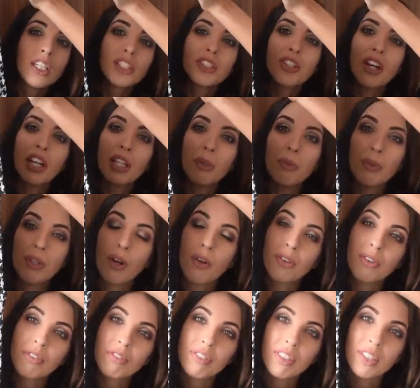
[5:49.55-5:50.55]
certainly with all
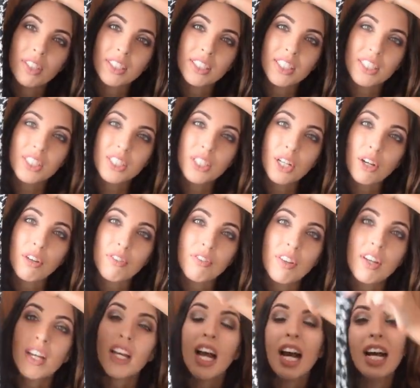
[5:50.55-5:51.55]
the frills and stuff,
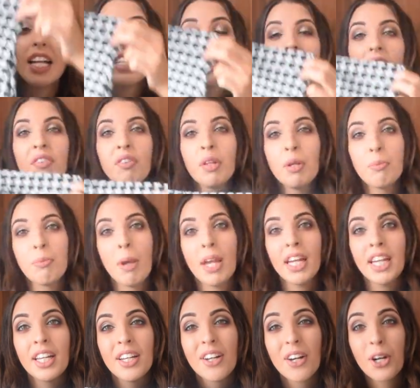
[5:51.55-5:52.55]
are definitely
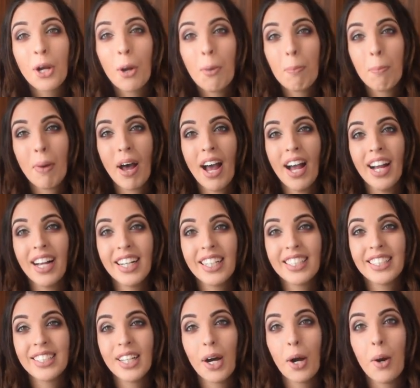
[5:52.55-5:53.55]
making a comeback.
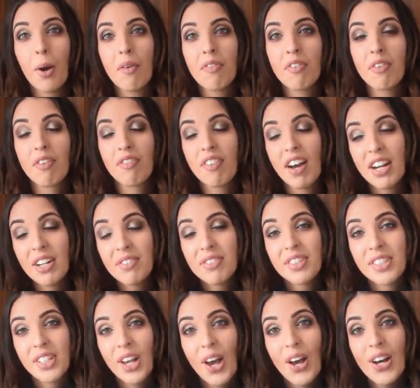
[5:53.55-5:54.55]
So if you're a fan of
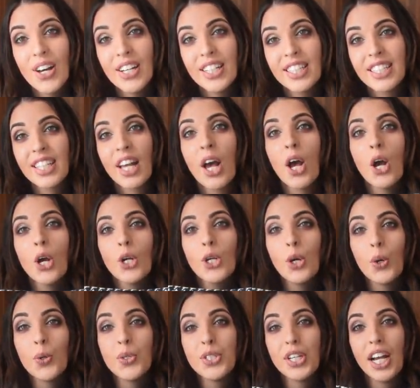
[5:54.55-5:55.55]
skirts,
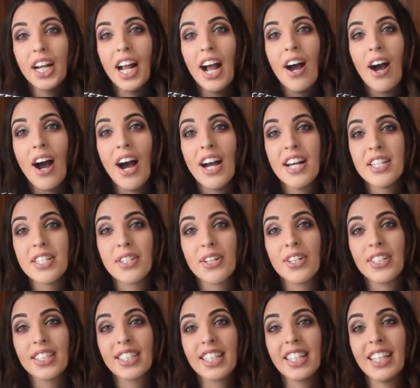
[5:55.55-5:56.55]
go and check out
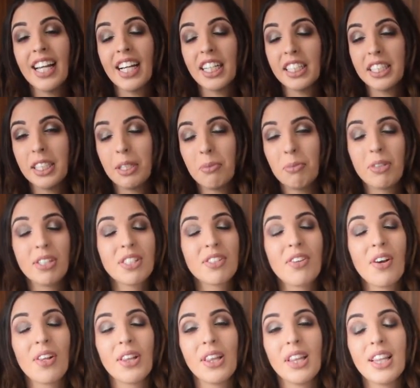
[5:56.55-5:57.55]
iSword's collection because we've
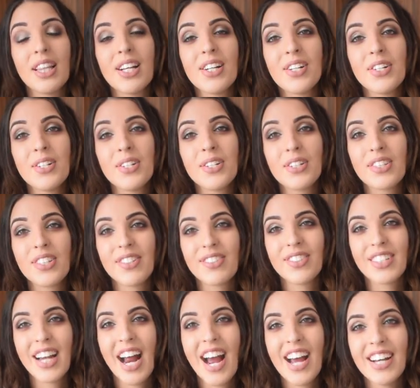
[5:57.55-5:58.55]
got loads of
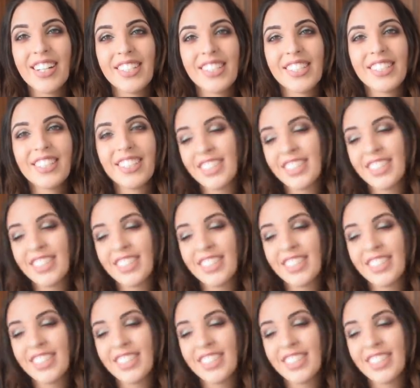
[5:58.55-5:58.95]
styles.